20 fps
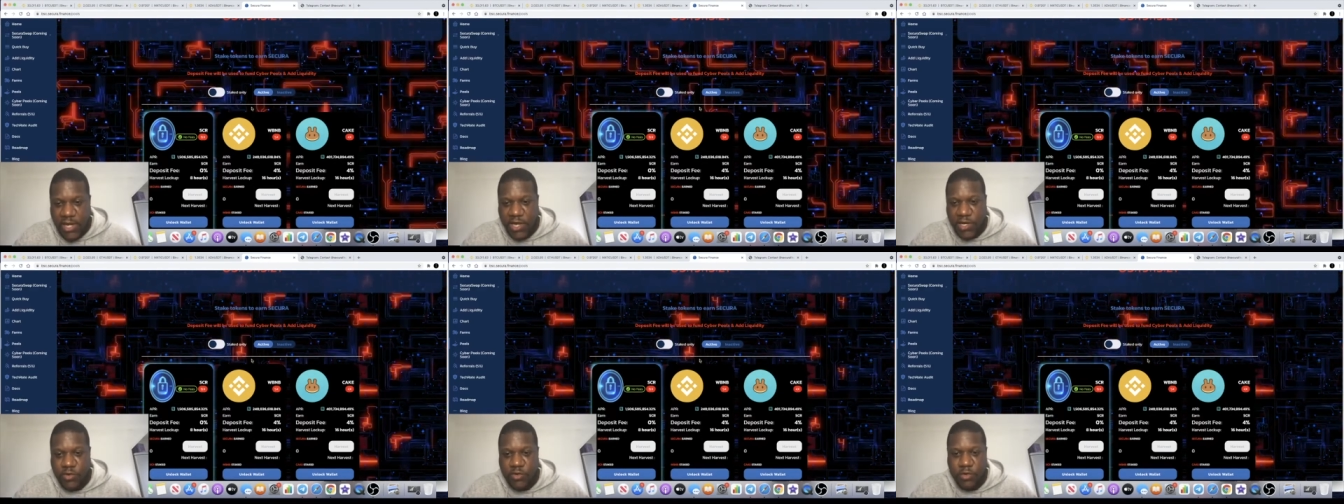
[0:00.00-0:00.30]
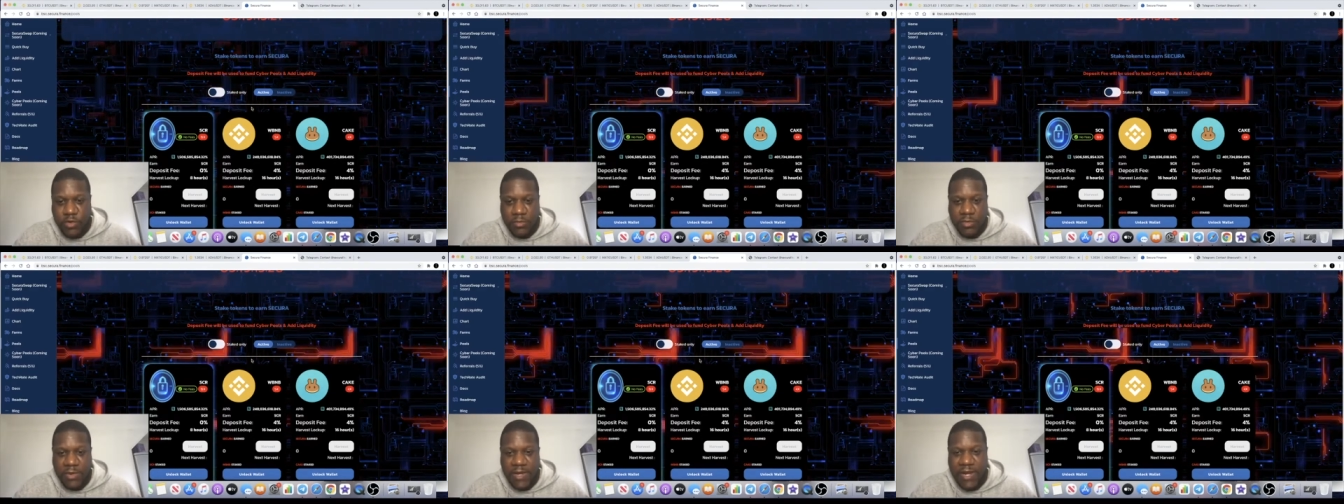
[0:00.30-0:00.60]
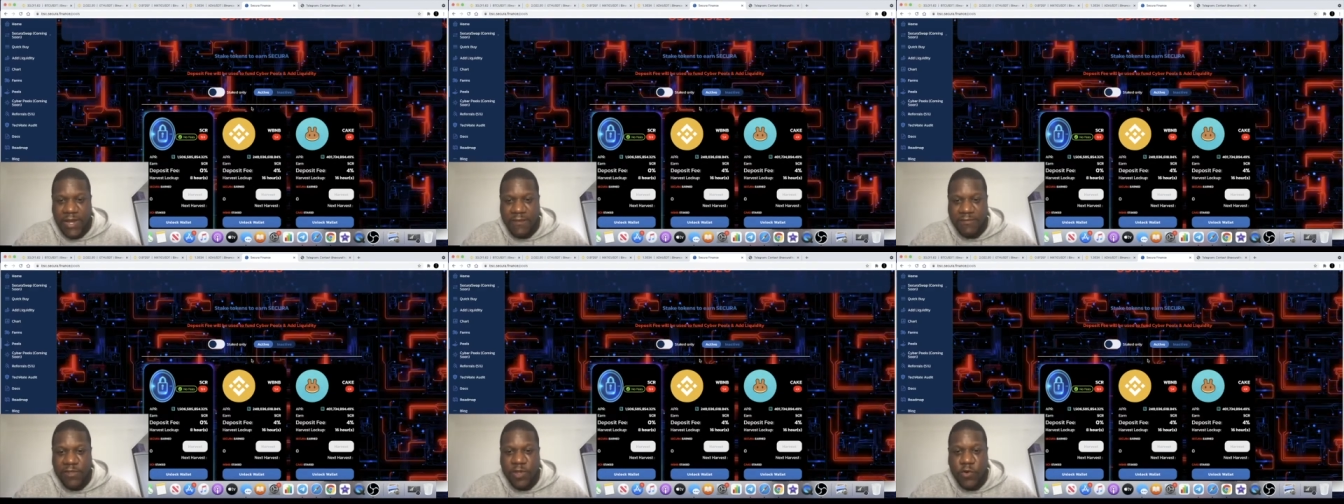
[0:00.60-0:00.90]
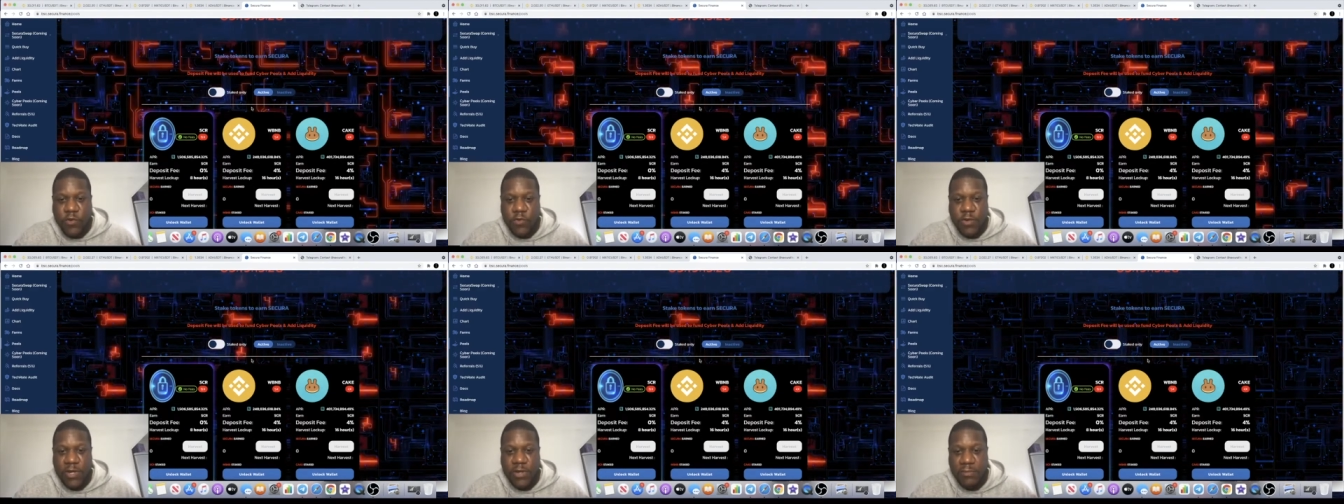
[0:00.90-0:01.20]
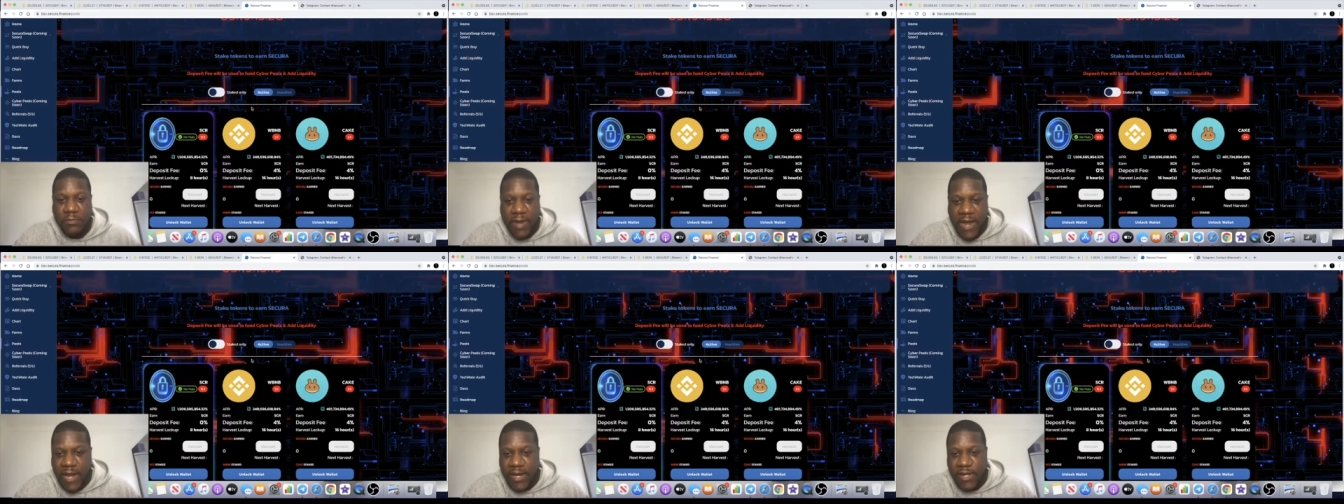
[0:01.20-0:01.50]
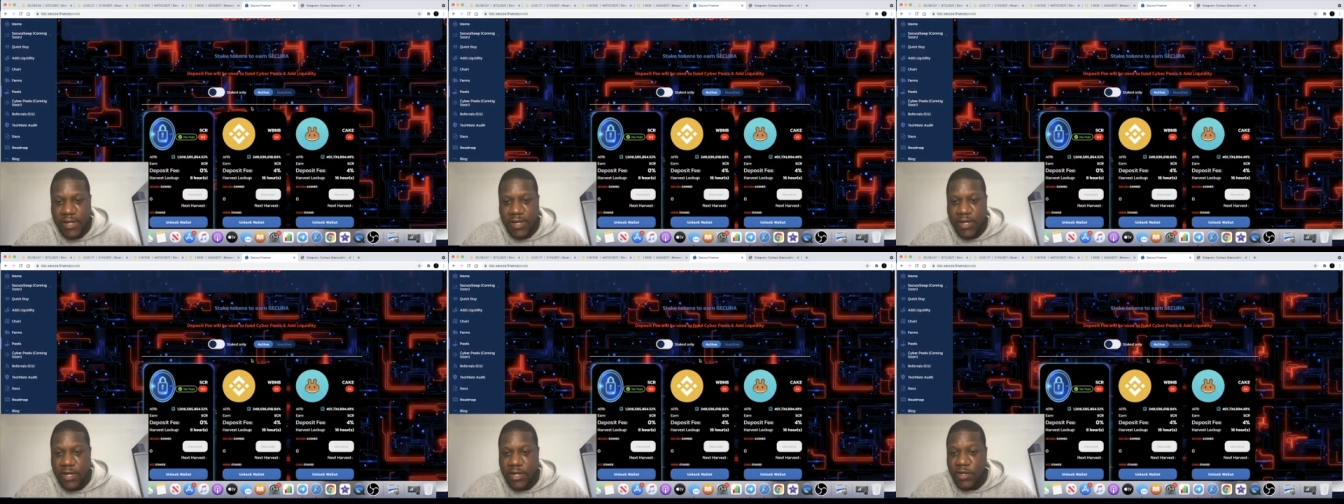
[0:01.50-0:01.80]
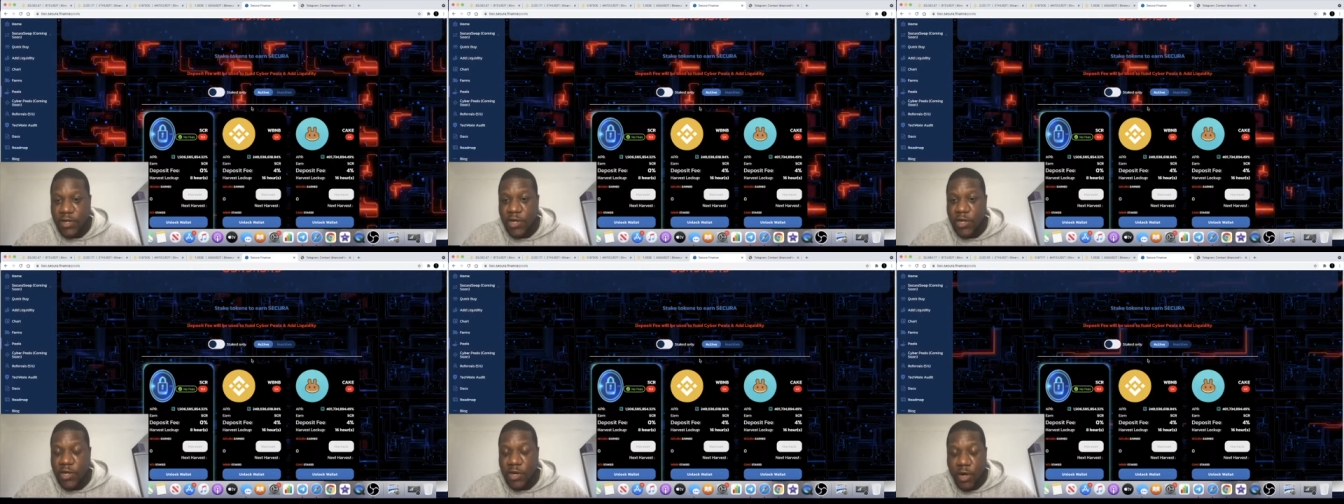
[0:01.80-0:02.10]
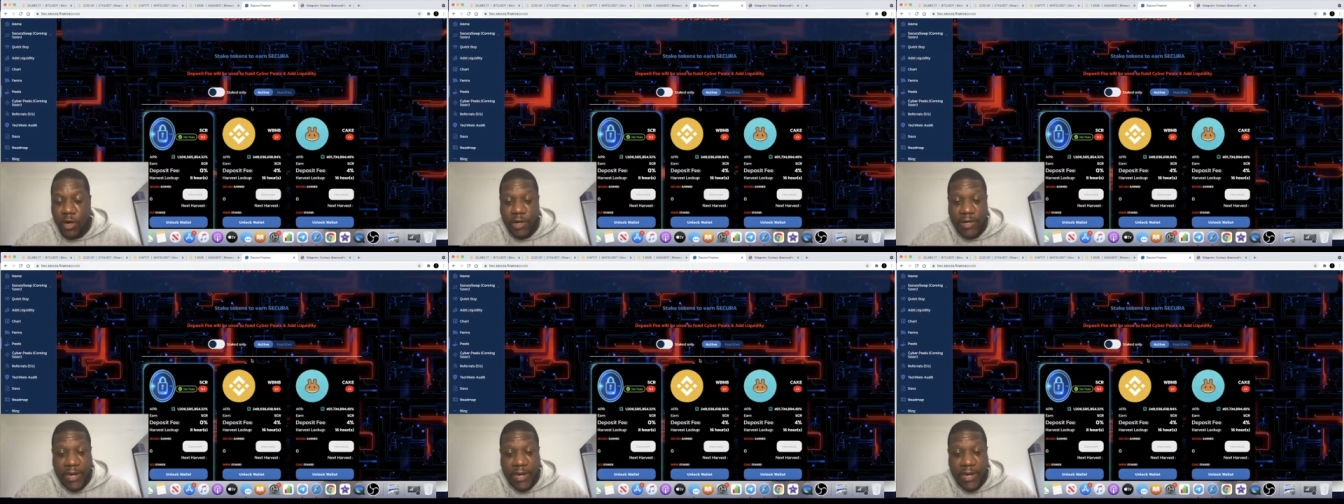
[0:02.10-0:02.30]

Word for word: And you're going to be left holding a bag that you can't